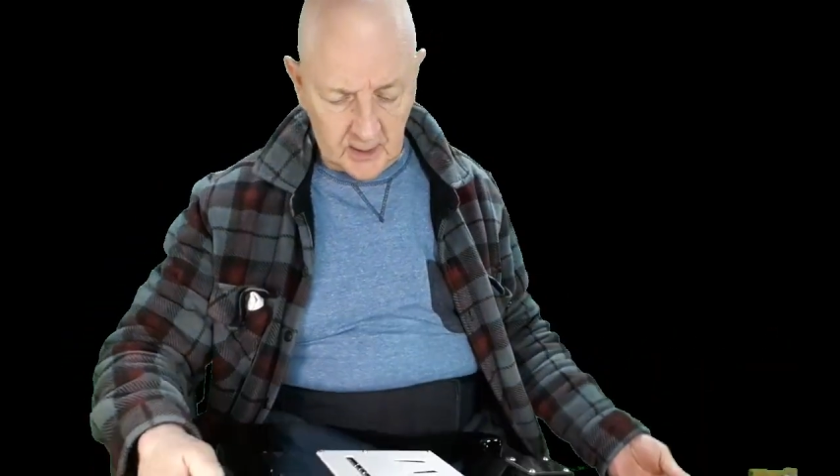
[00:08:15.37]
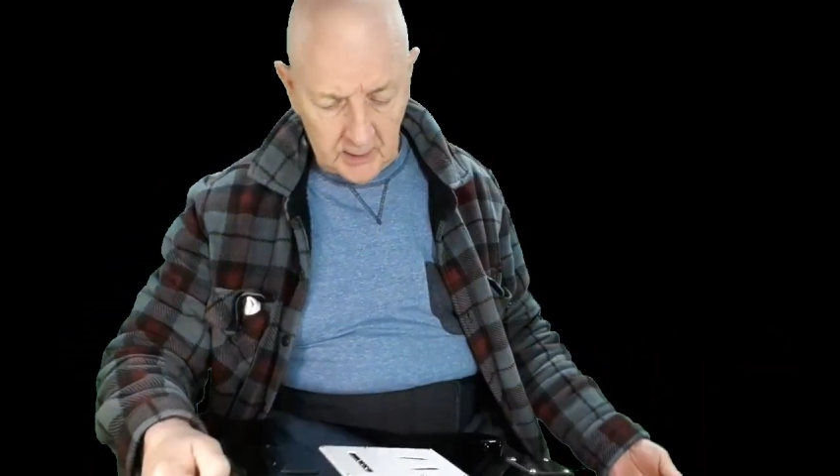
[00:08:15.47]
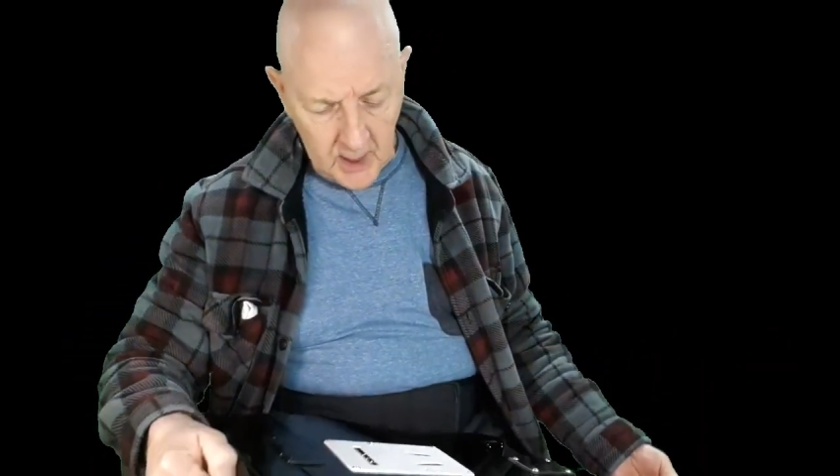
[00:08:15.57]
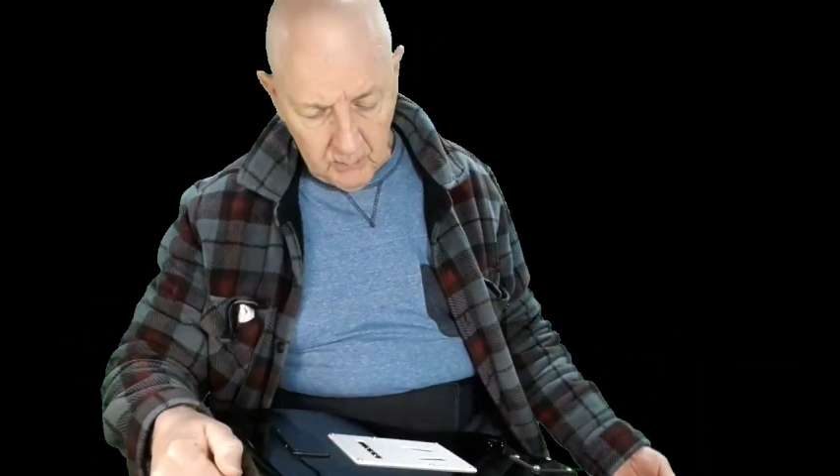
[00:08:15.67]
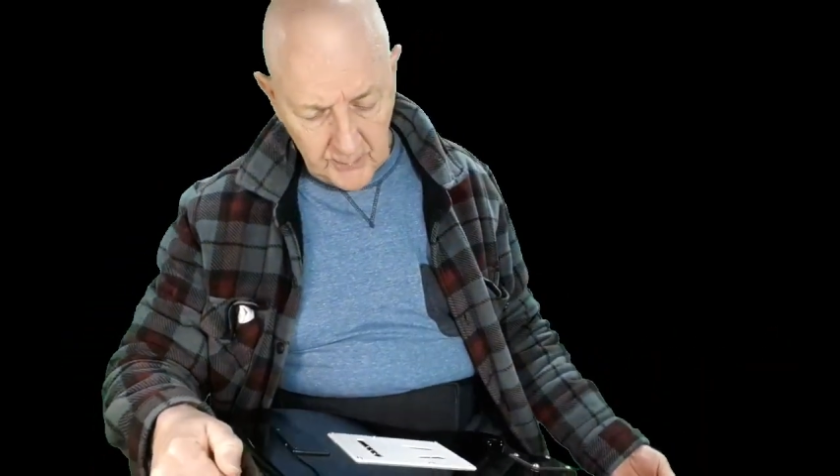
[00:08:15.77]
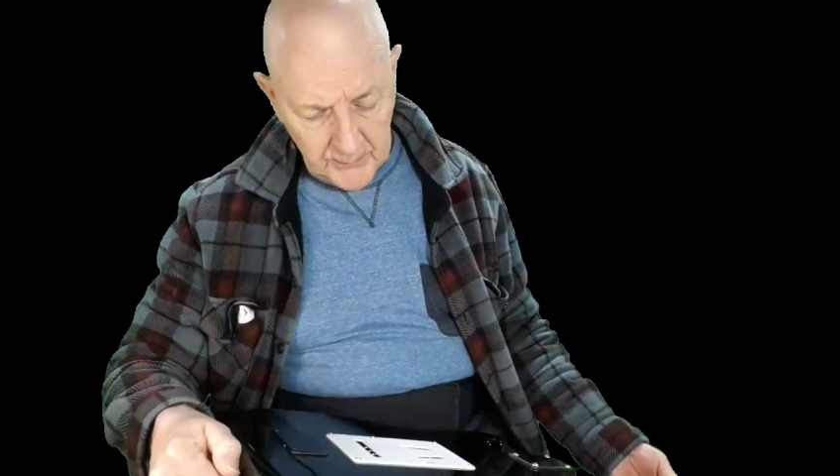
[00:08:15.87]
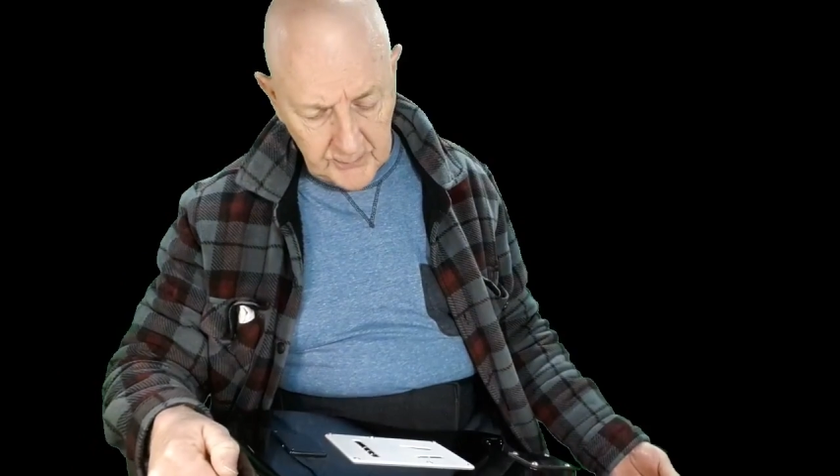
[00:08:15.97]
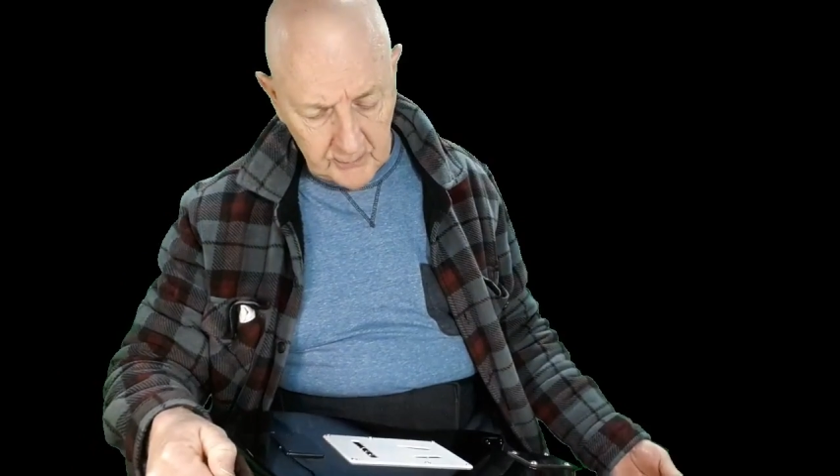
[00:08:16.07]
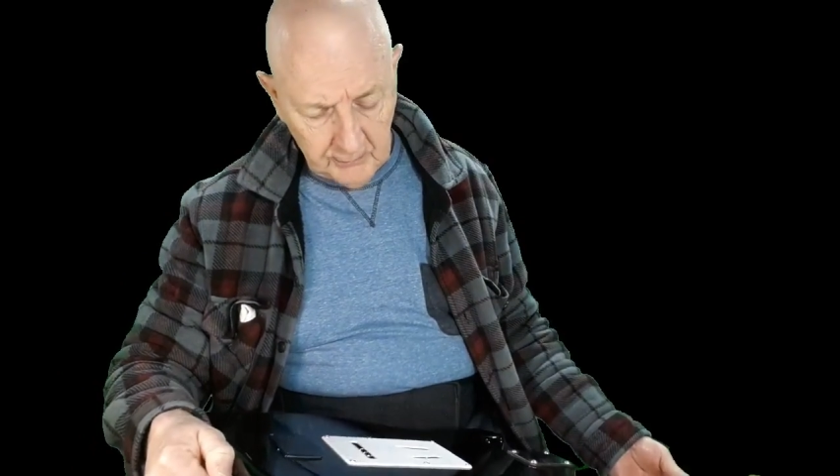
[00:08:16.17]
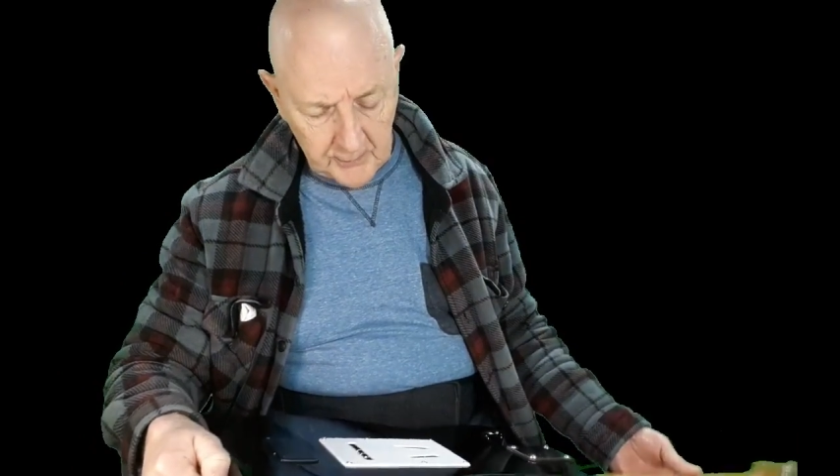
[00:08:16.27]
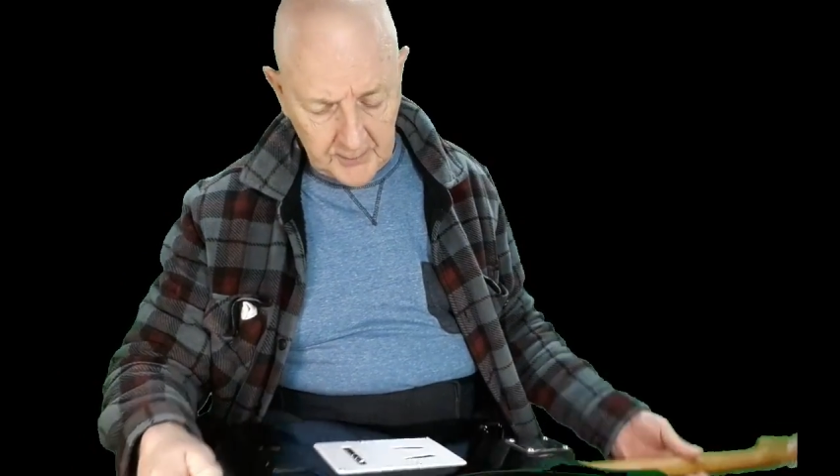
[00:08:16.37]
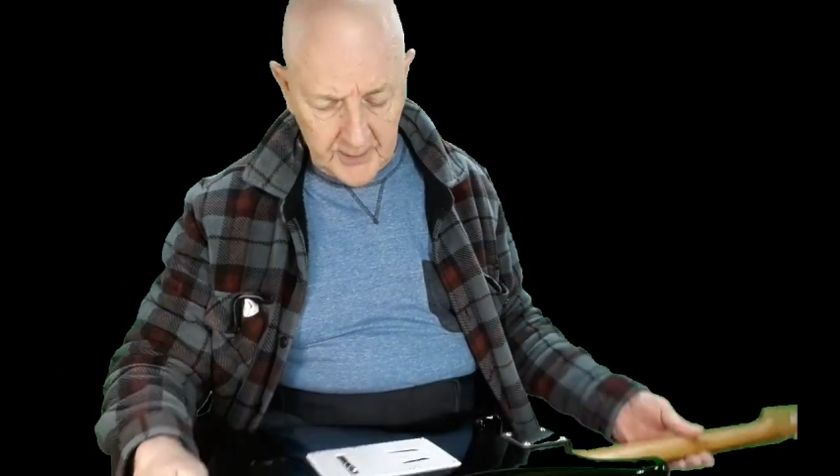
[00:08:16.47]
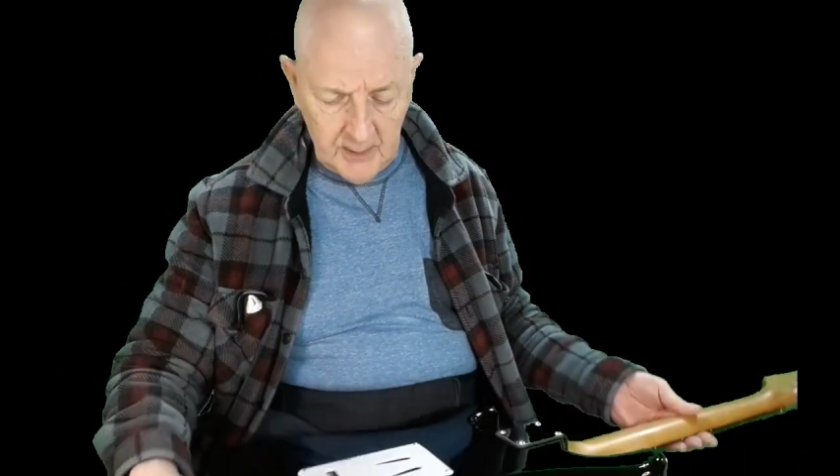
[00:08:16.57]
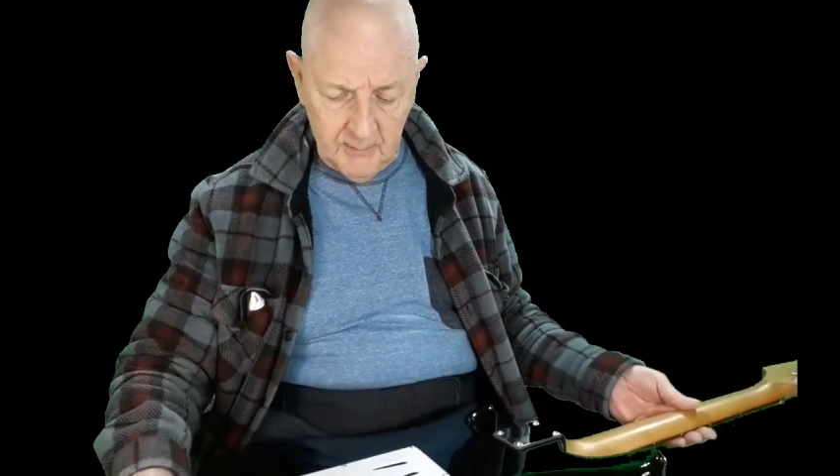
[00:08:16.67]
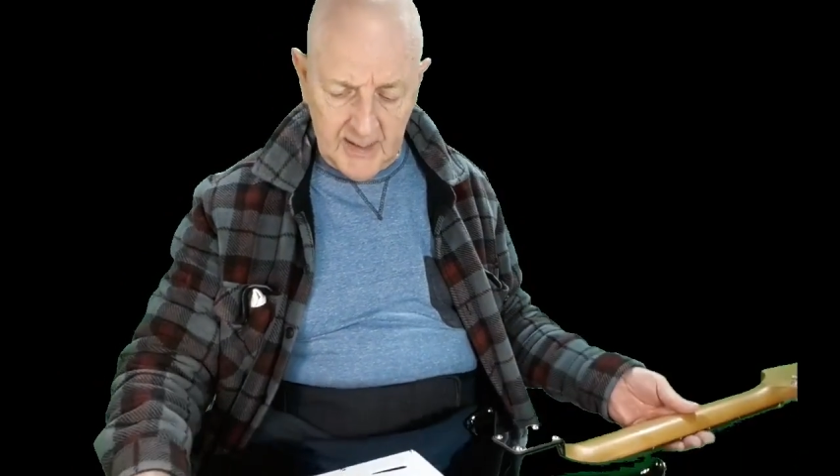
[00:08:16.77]
The claw was crooked
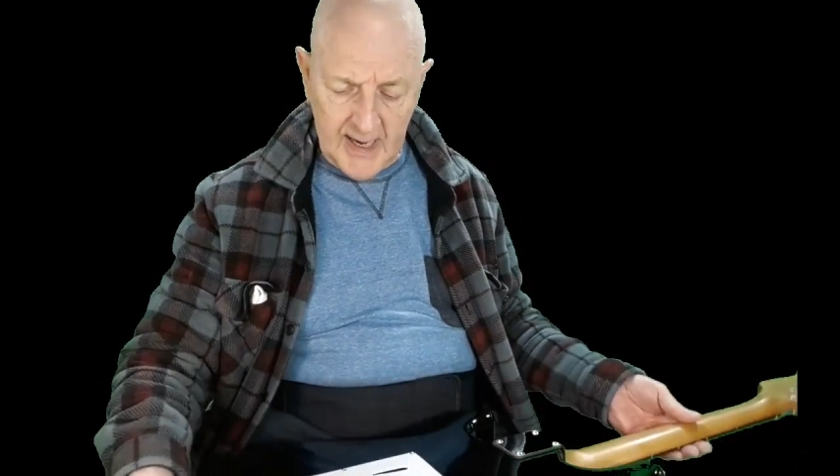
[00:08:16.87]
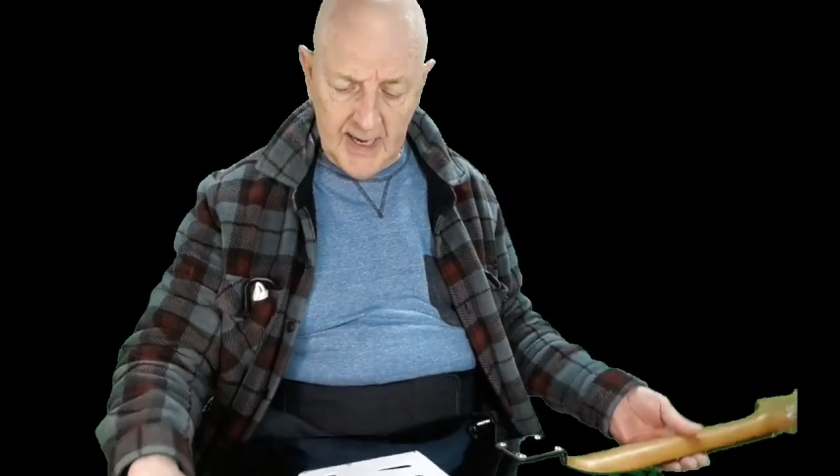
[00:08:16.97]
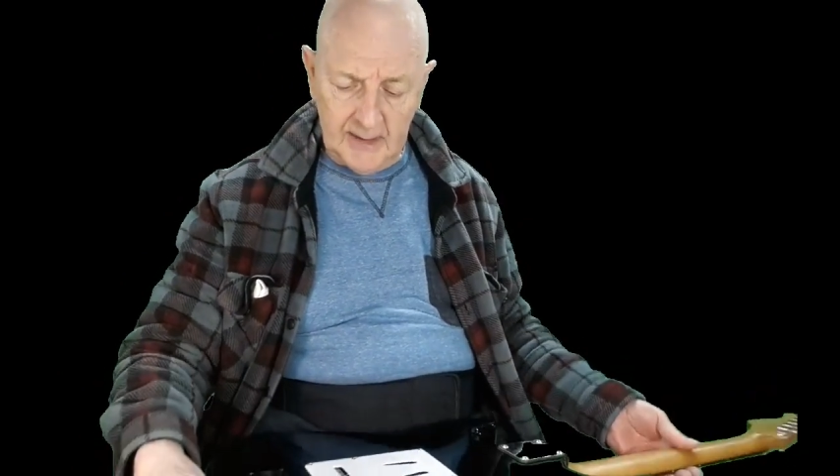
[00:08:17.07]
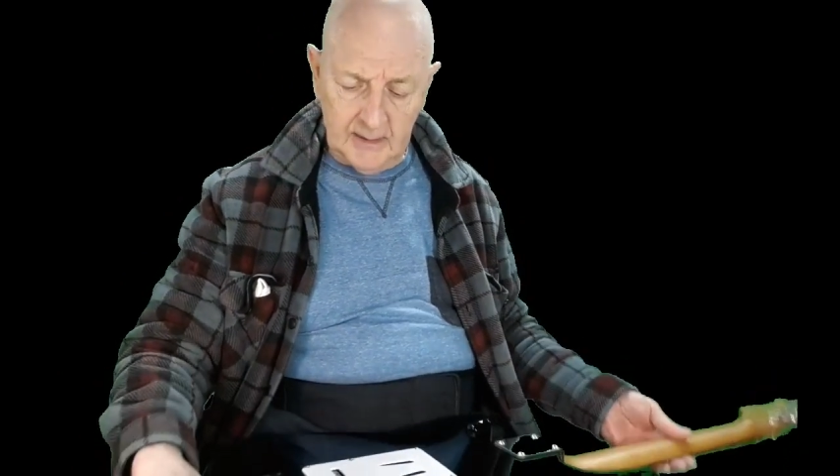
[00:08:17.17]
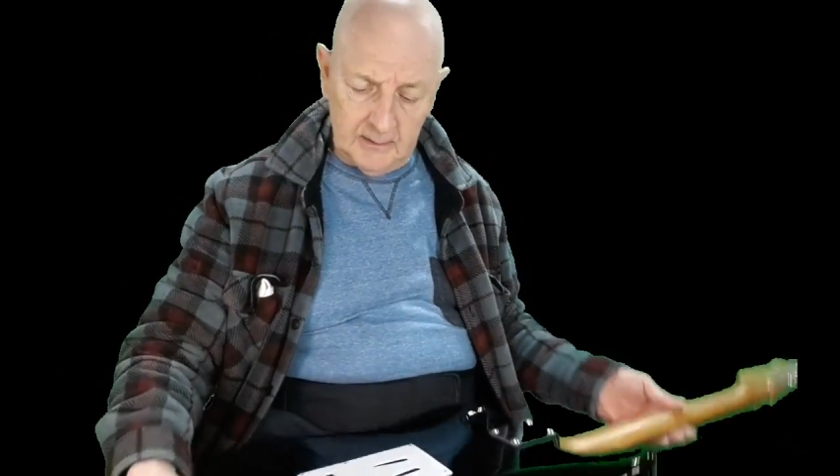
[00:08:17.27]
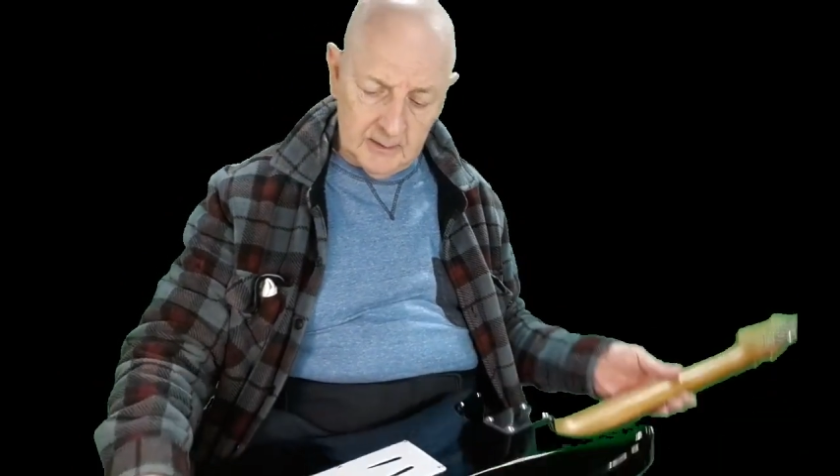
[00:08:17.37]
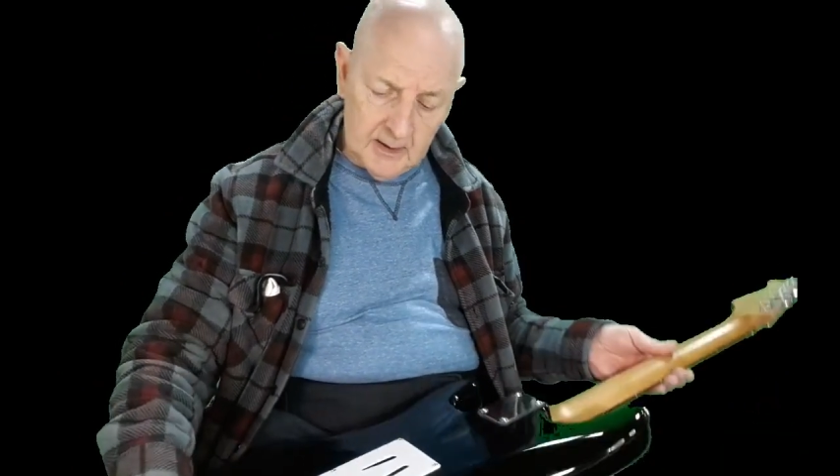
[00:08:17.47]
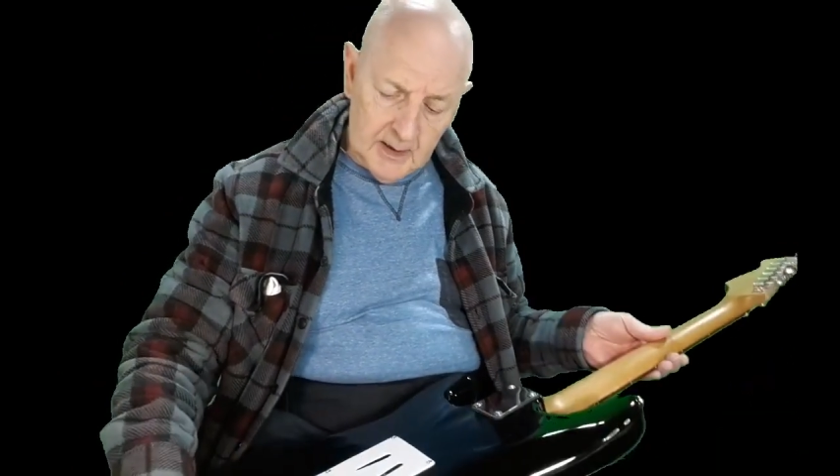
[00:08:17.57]
in the back, and